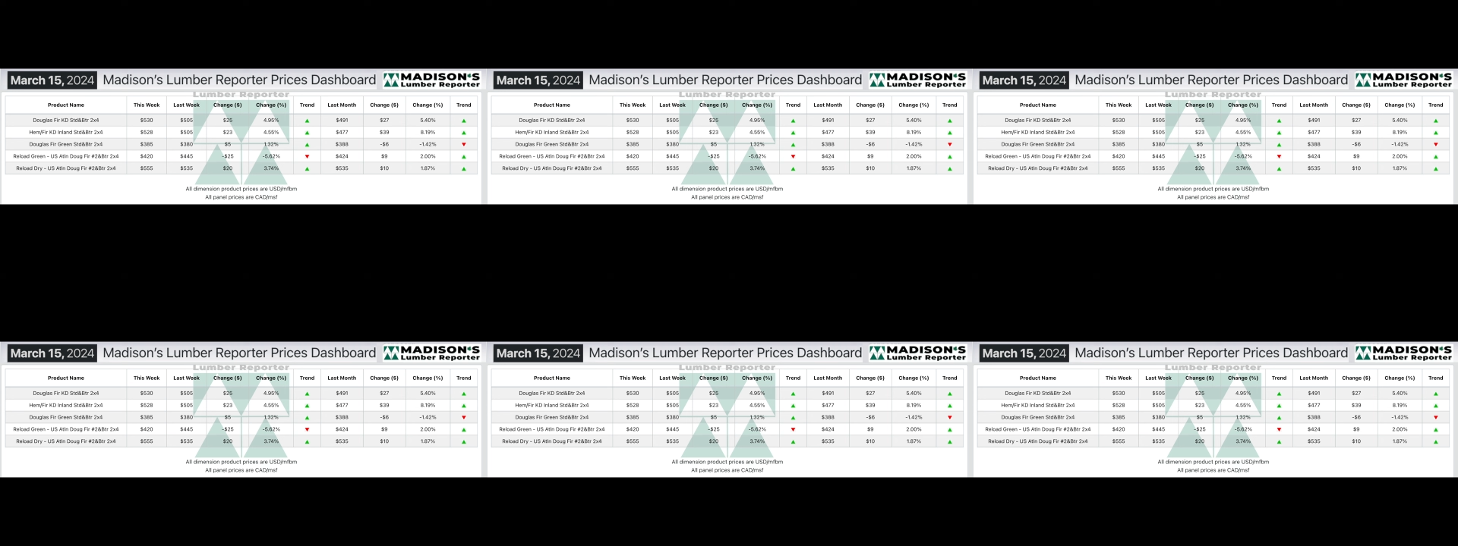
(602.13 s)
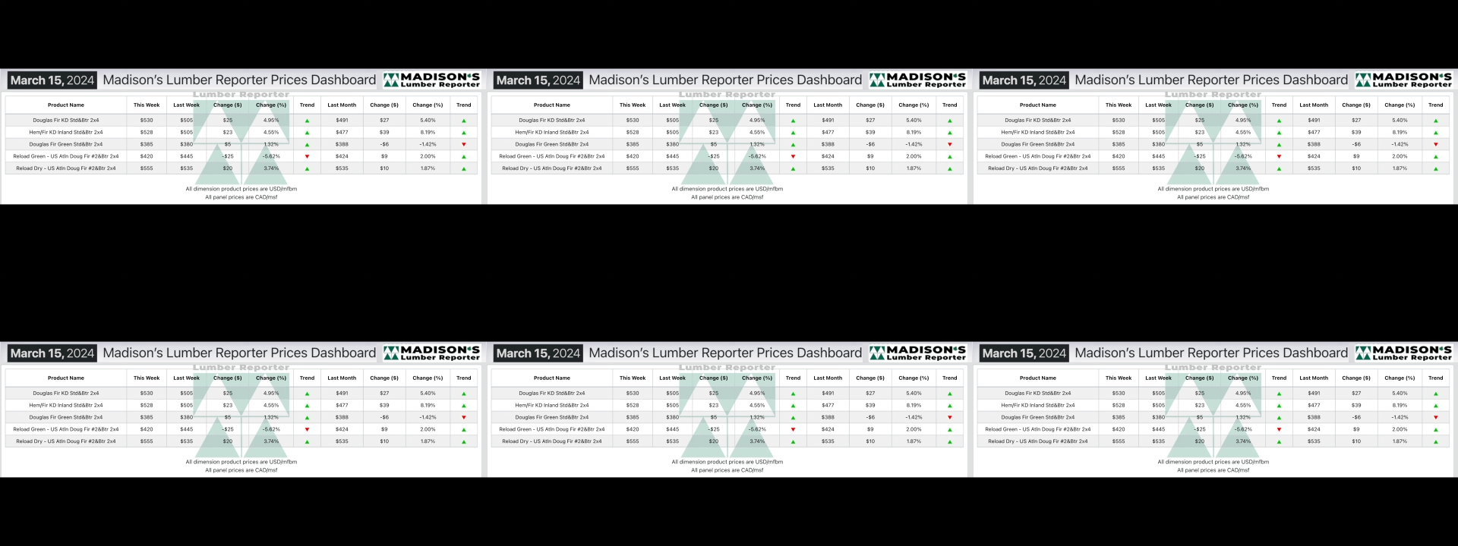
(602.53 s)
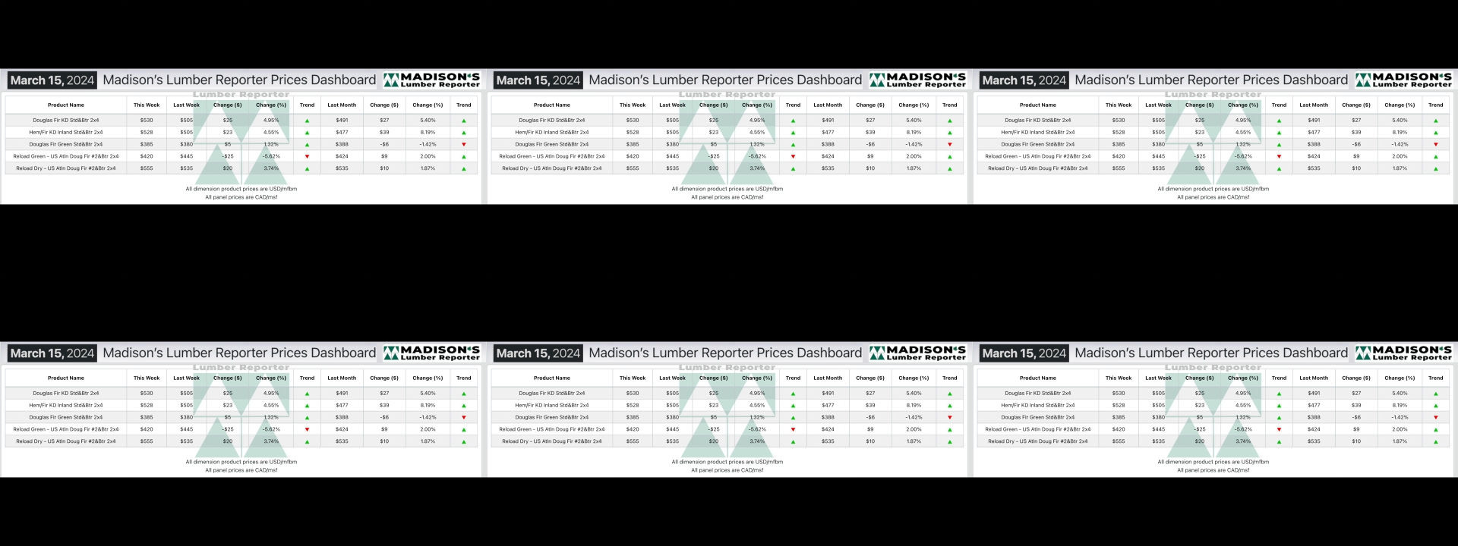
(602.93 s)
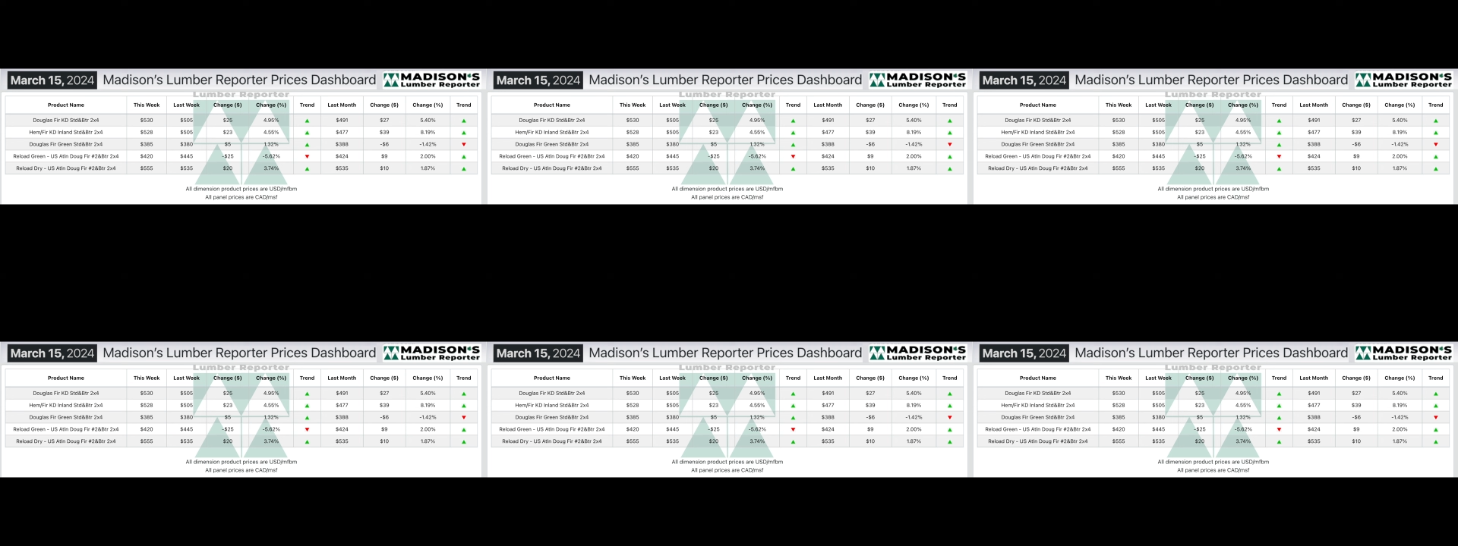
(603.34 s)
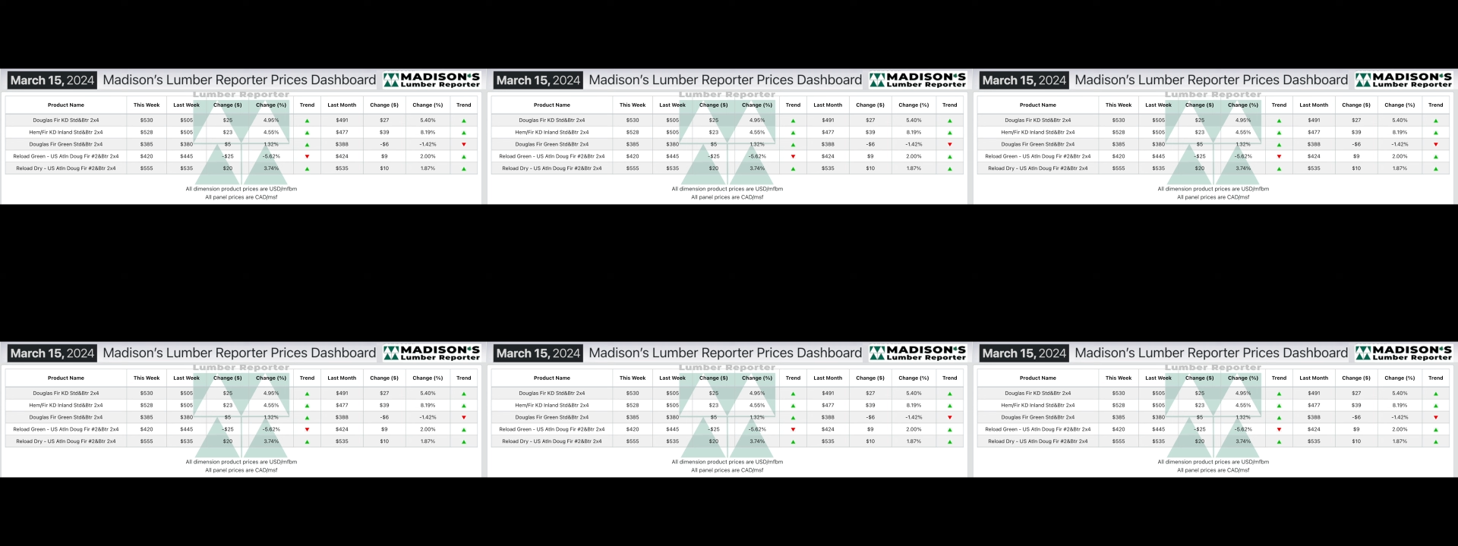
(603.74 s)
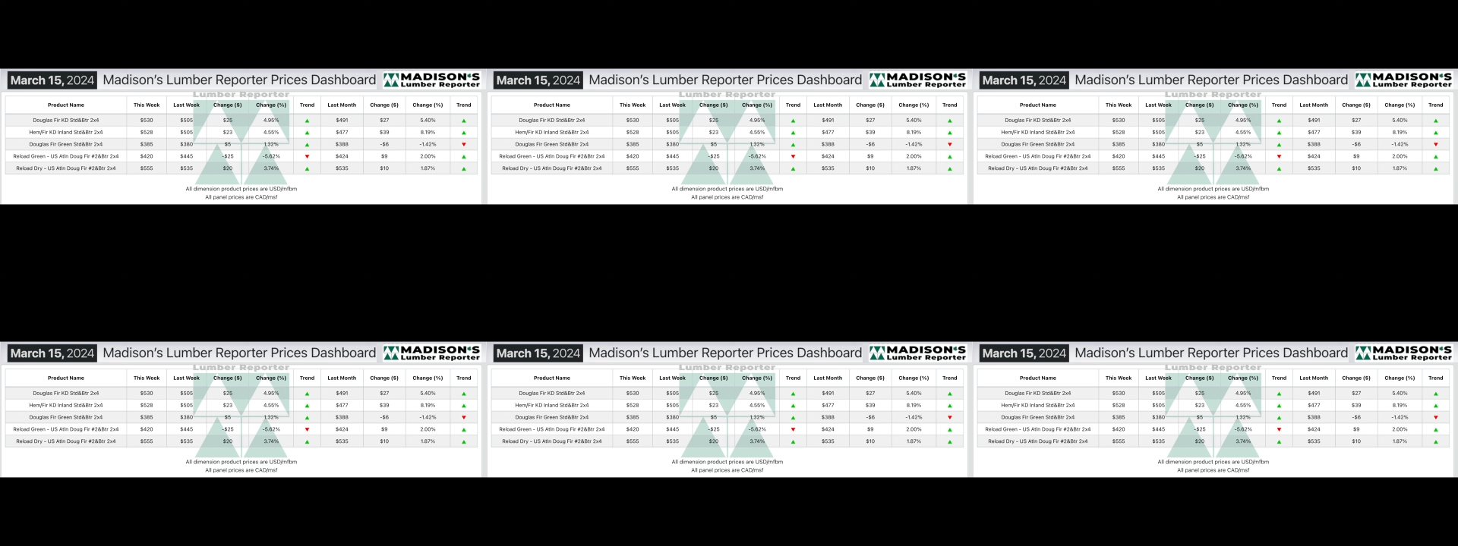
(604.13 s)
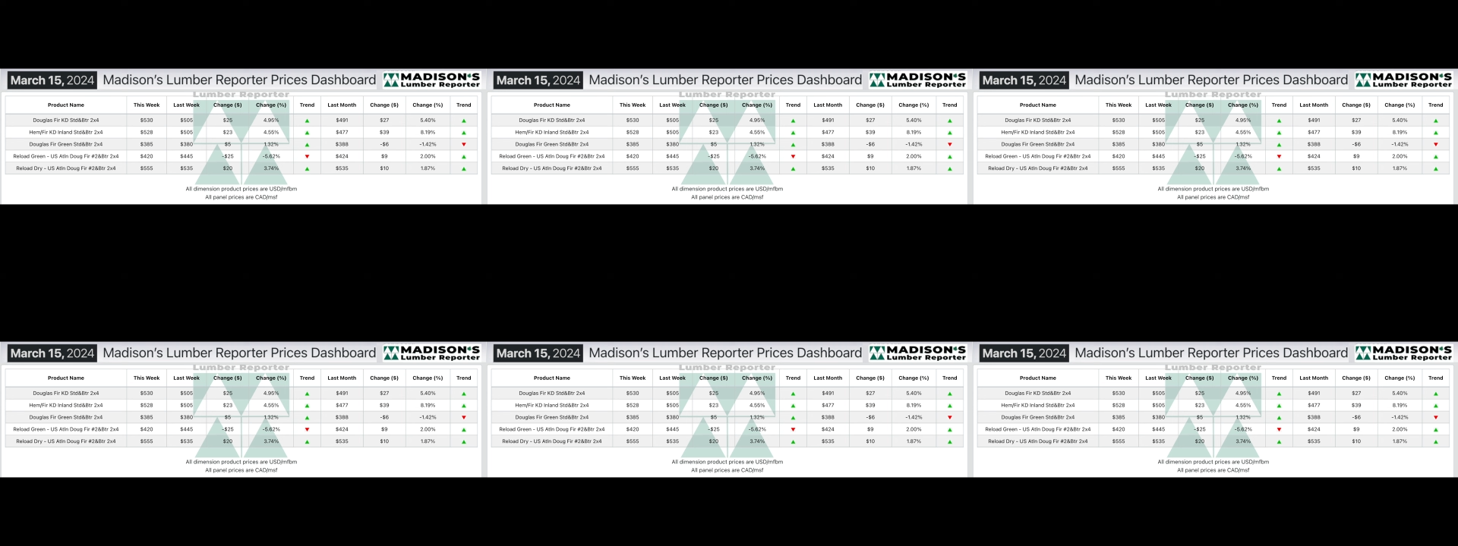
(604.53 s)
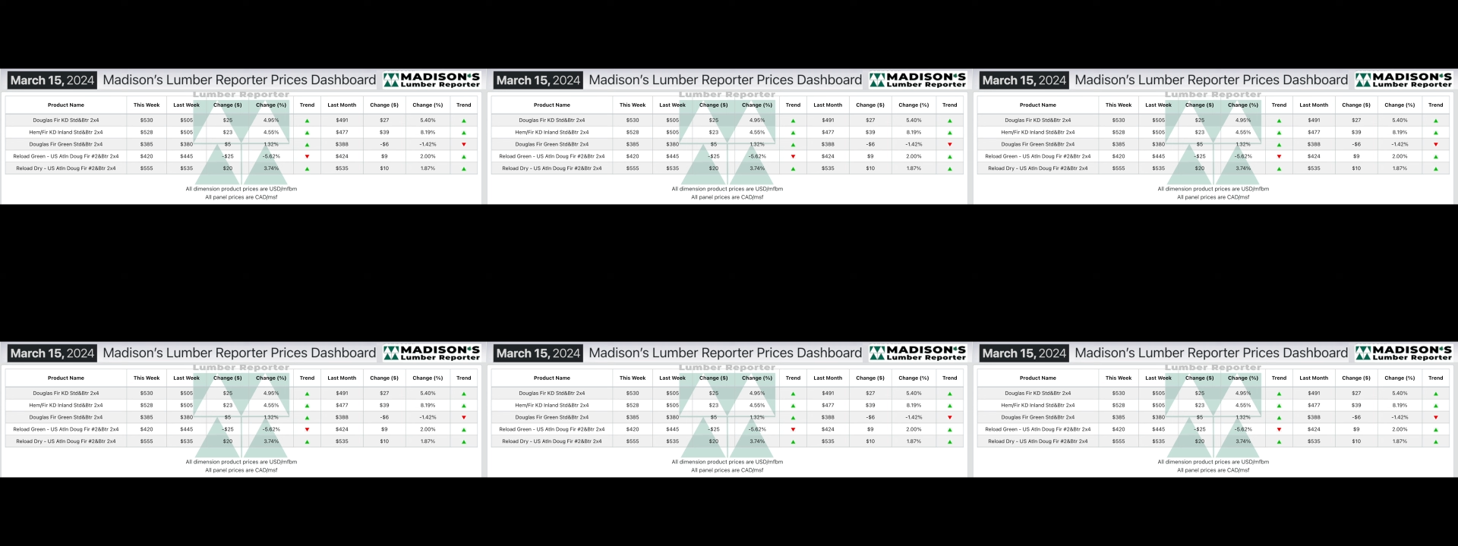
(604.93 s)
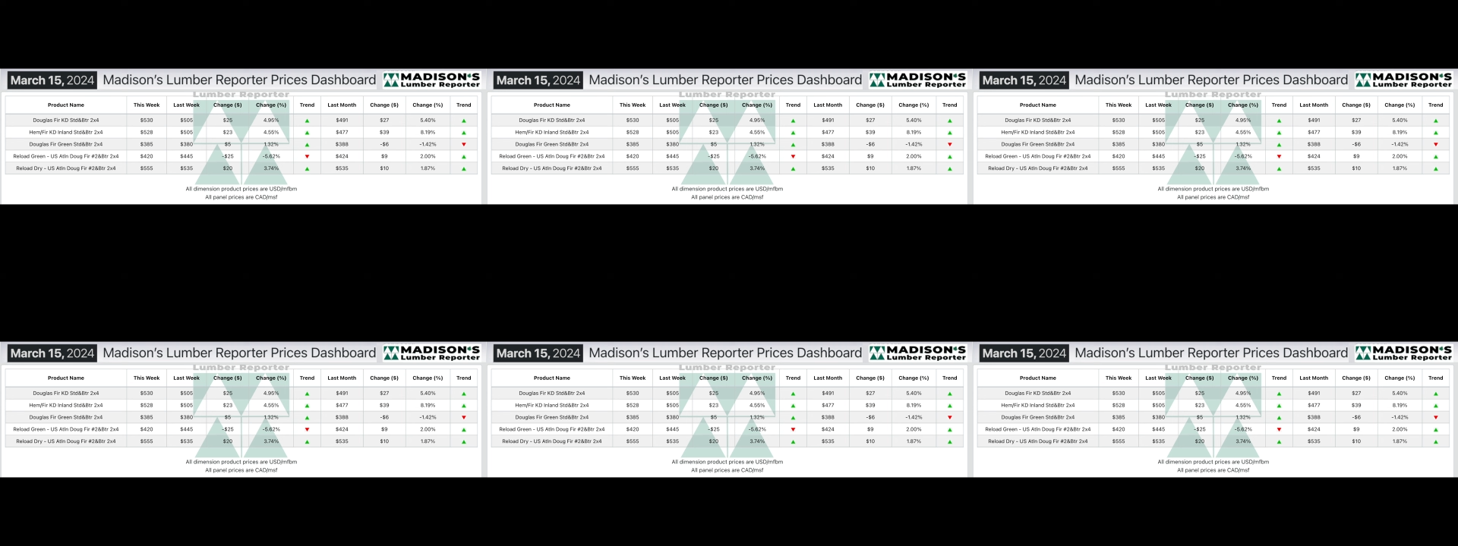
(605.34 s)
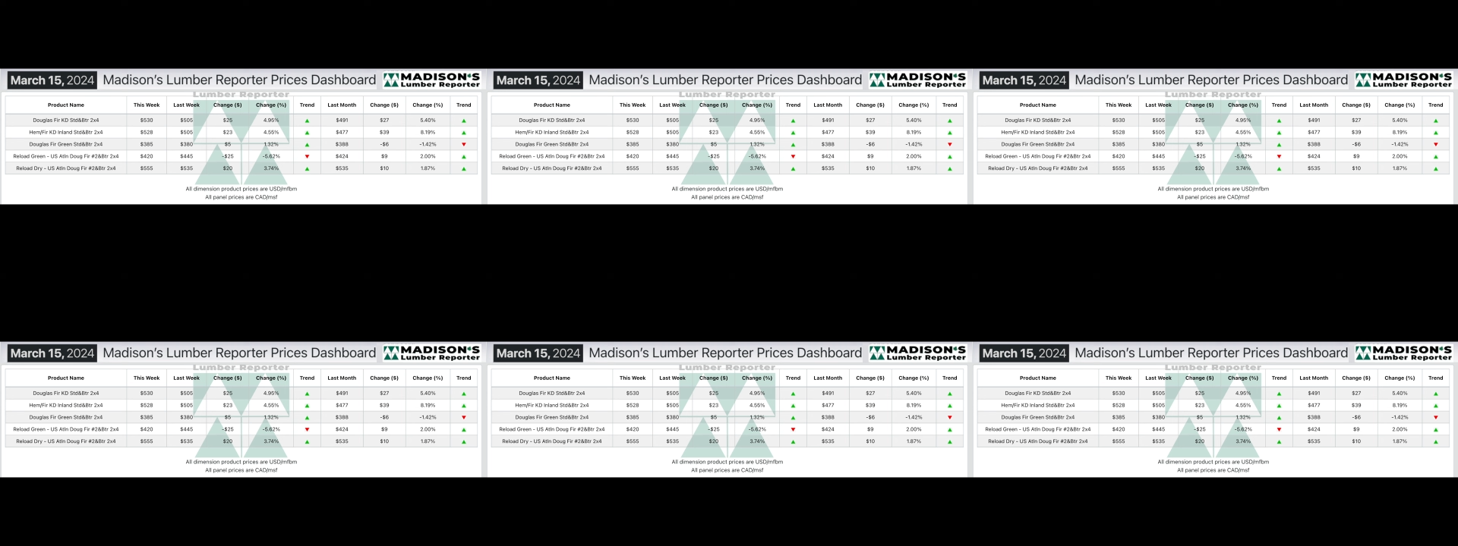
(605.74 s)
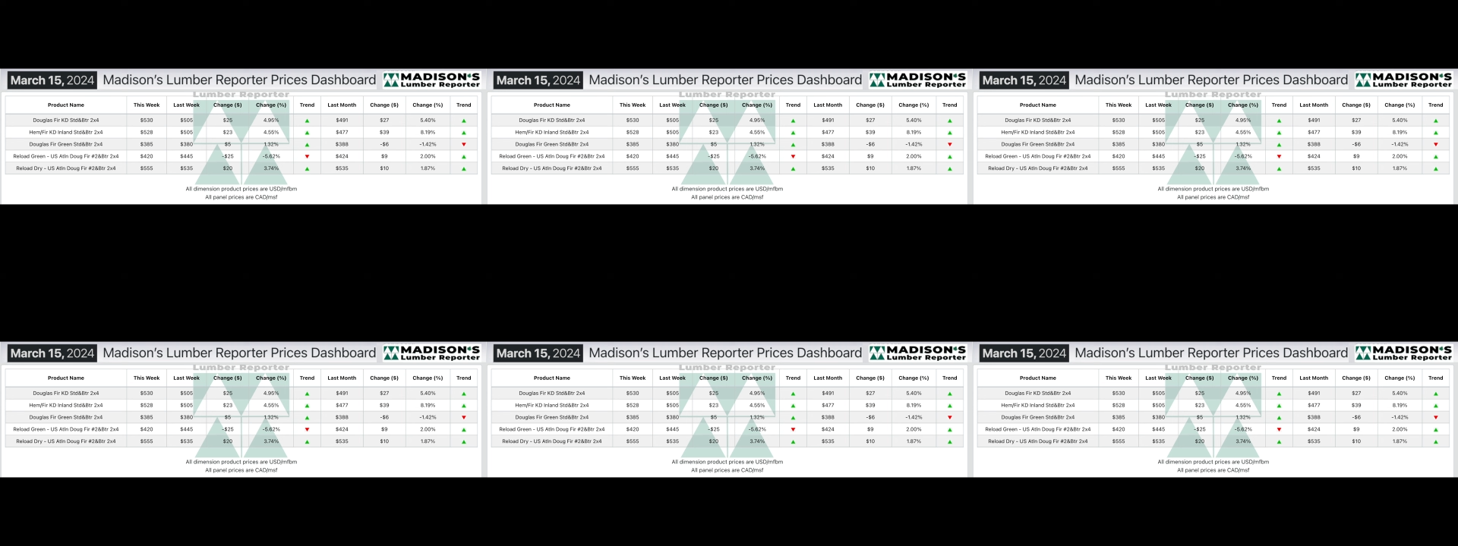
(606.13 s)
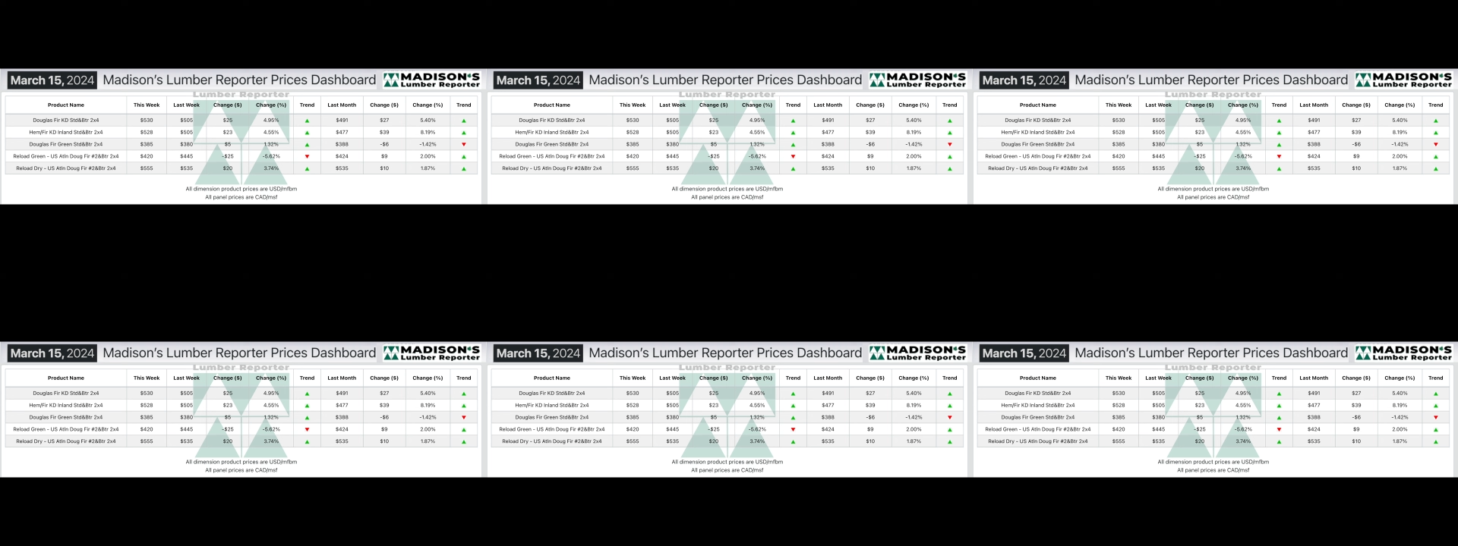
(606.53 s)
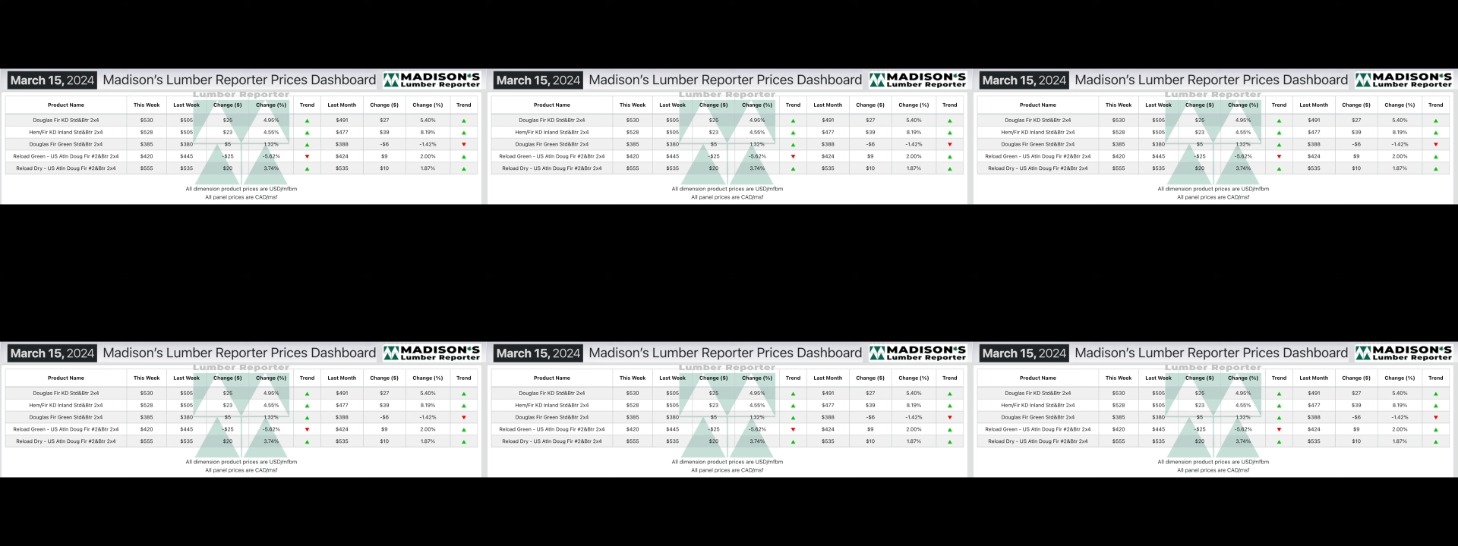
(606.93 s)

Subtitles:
(no speaker visible)